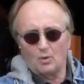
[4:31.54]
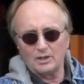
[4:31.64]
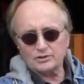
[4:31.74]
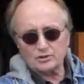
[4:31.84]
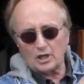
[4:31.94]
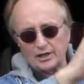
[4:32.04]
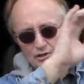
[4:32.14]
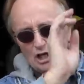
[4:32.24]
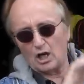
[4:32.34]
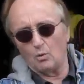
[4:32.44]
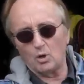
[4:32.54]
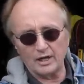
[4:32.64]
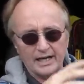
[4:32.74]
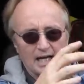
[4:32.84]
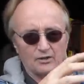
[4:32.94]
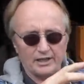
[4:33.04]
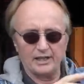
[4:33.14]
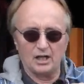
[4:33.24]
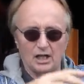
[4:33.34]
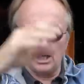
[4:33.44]
One strut is all worn out
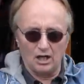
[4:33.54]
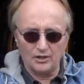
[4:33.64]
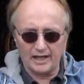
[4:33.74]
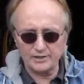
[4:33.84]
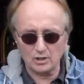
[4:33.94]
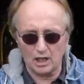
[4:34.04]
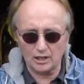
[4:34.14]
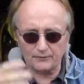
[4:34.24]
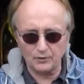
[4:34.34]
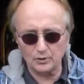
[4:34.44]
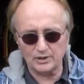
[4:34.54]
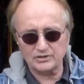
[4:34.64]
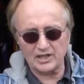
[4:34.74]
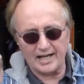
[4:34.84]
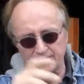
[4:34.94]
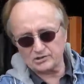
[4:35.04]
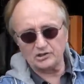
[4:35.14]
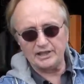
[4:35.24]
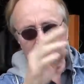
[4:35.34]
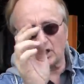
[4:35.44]
and all the hydraulic fluid inside is
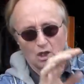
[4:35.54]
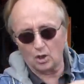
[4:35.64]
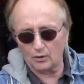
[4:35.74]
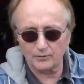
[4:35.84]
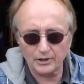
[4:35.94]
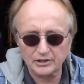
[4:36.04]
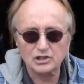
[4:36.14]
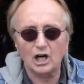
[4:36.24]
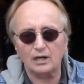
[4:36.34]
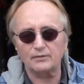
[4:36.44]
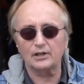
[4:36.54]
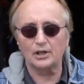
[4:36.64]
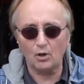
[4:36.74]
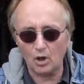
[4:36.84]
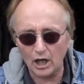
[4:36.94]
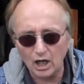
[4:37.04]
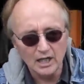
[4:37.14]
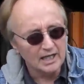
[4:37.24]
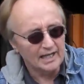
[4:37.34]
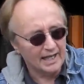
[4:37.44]
leaked all over. It's covered in oil
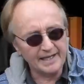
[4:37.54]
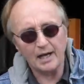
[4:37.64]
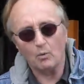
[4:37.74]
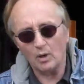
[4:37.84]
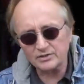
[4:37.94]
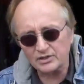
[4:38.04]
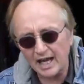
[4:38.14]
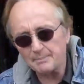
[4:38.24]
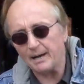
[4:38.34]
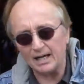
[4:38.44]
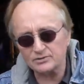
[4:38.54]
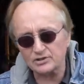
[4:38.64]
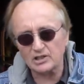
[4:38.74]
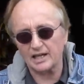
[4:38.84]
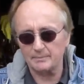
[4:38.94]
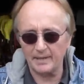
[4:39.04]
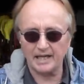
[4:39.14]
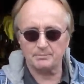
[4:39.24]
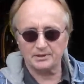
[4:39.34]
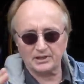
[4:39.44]
and that one side bounces like
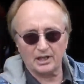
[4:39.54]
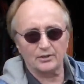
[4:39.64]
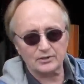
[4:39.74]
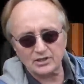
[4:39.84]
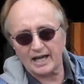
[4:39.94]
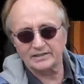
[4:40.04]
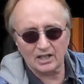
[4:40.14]
mad but the other side